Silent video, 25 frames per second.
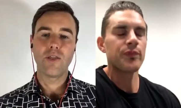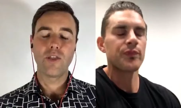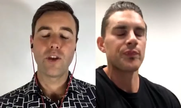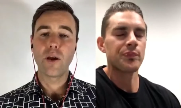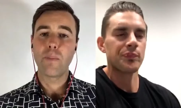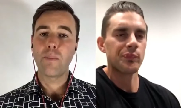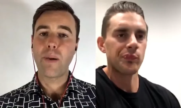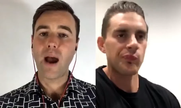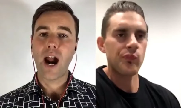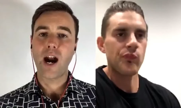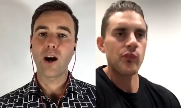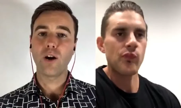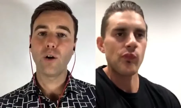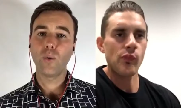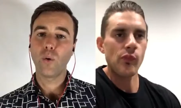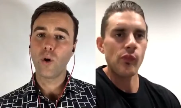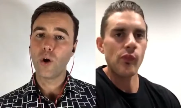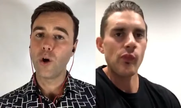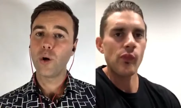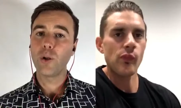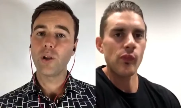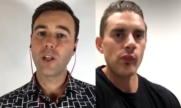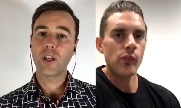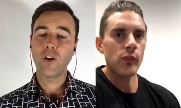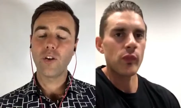Speaker 1: apparel
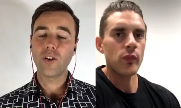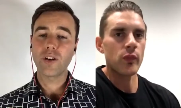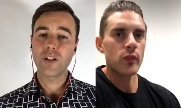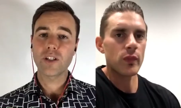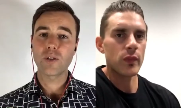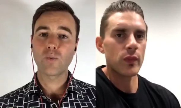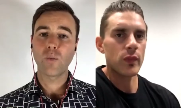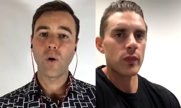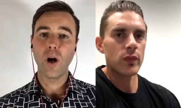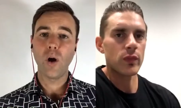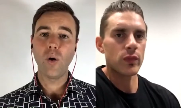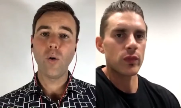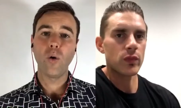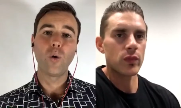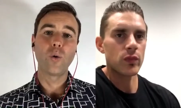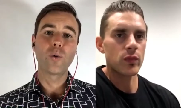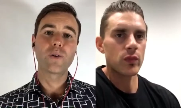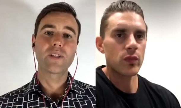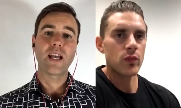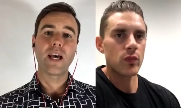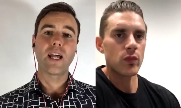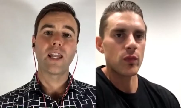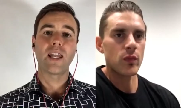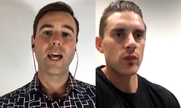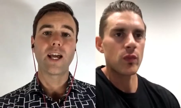early on as well, or was
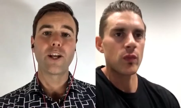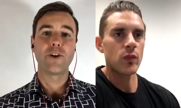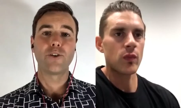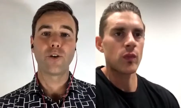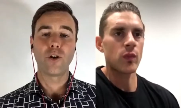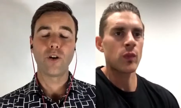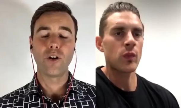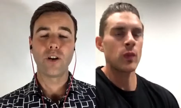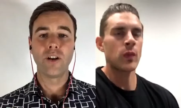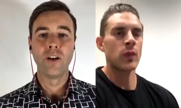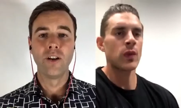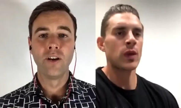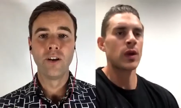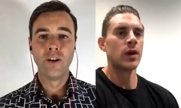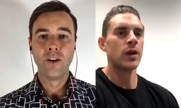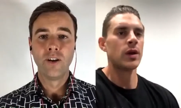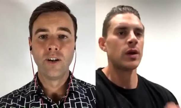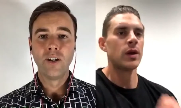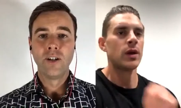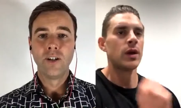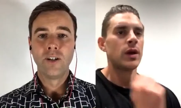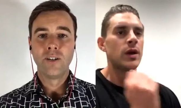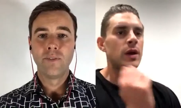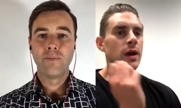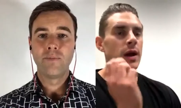that later on?
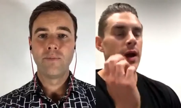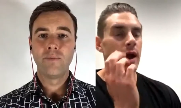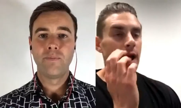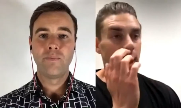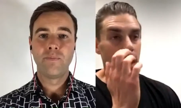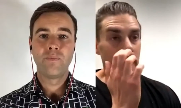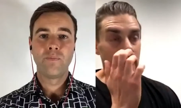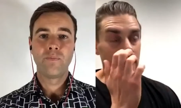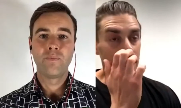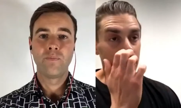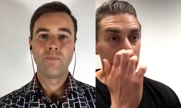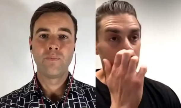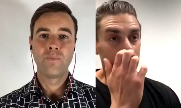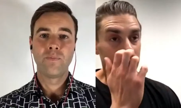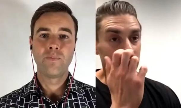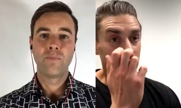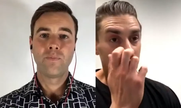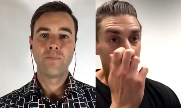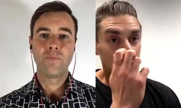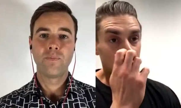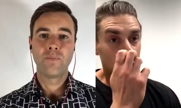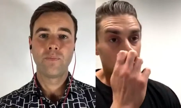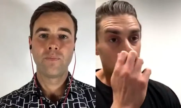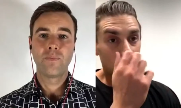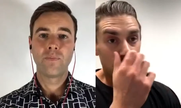
Speaker 2: No,
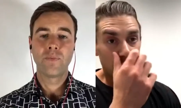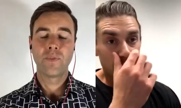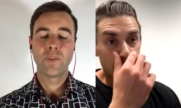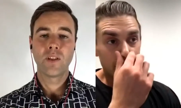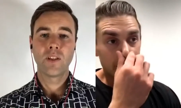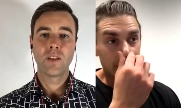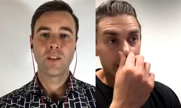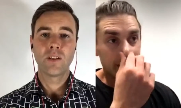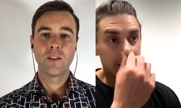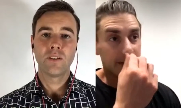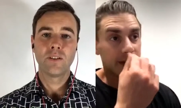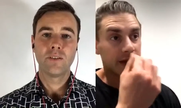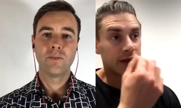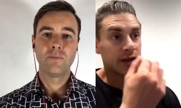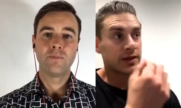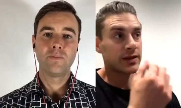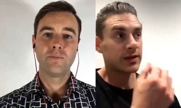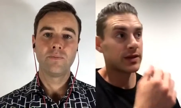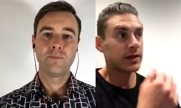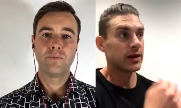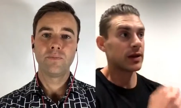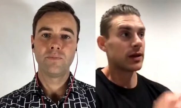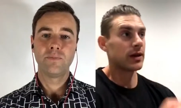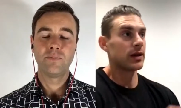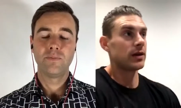well, I mean,
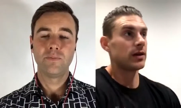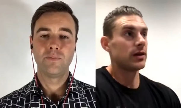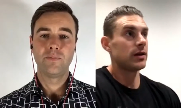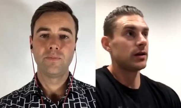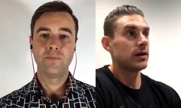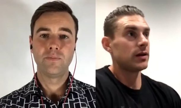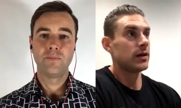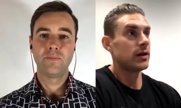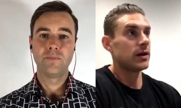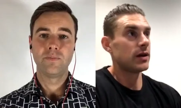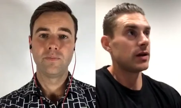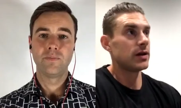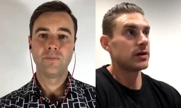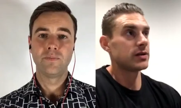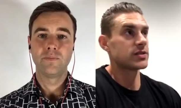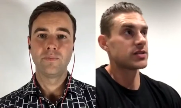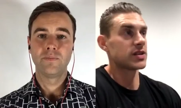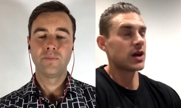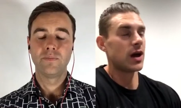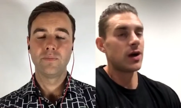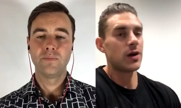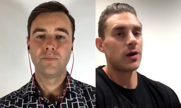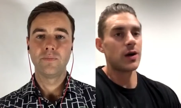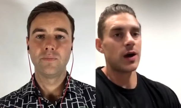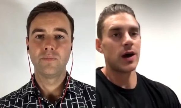so
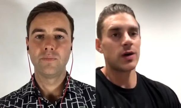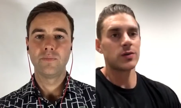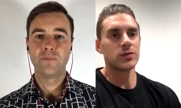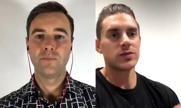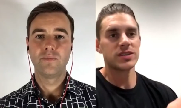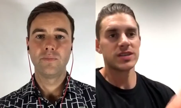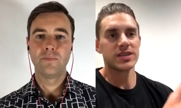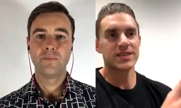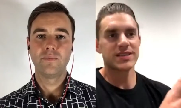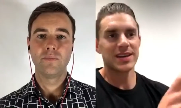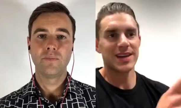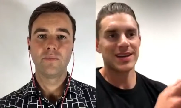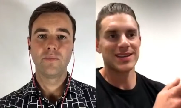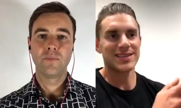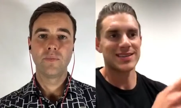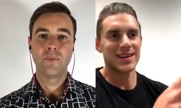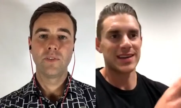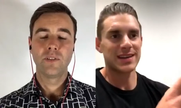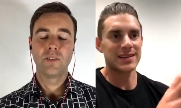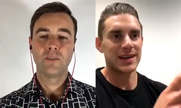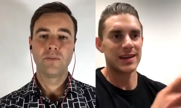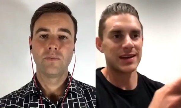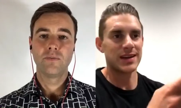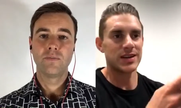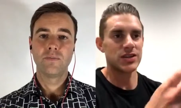I'll just dissect
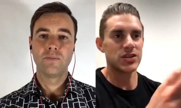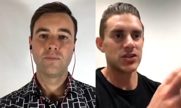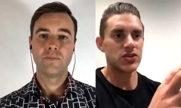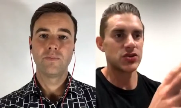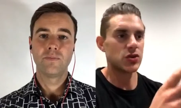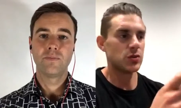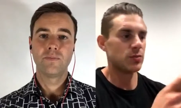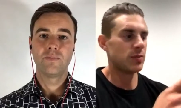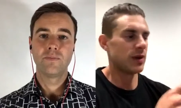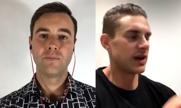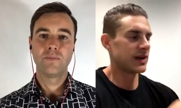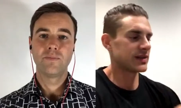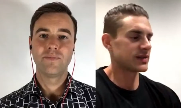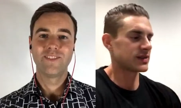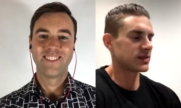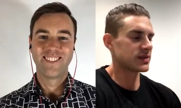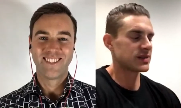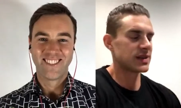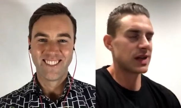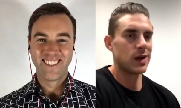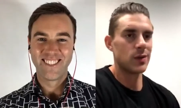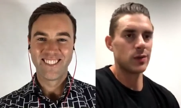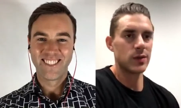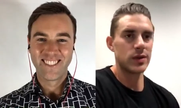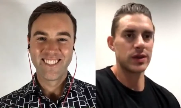that into two parts. I'll
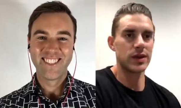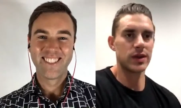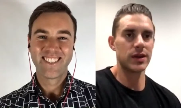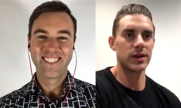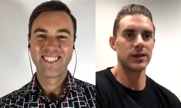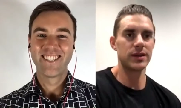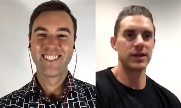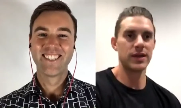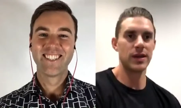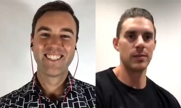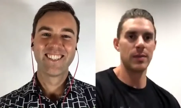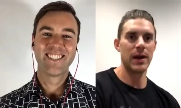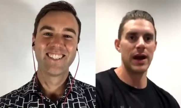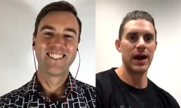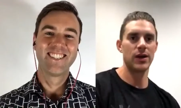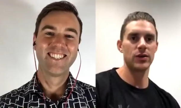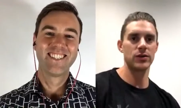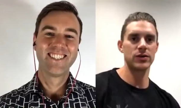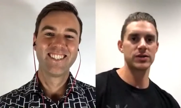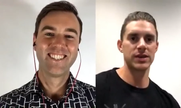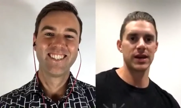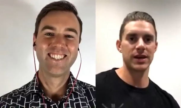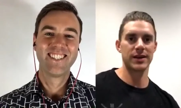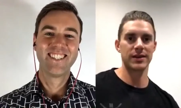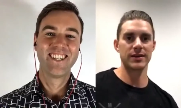start with the apparel
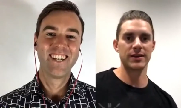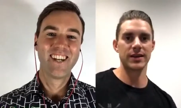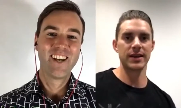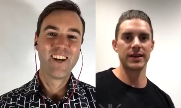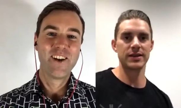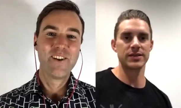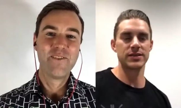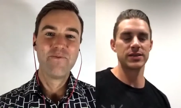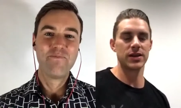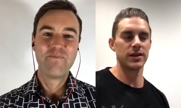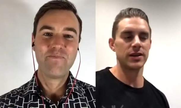side of things. So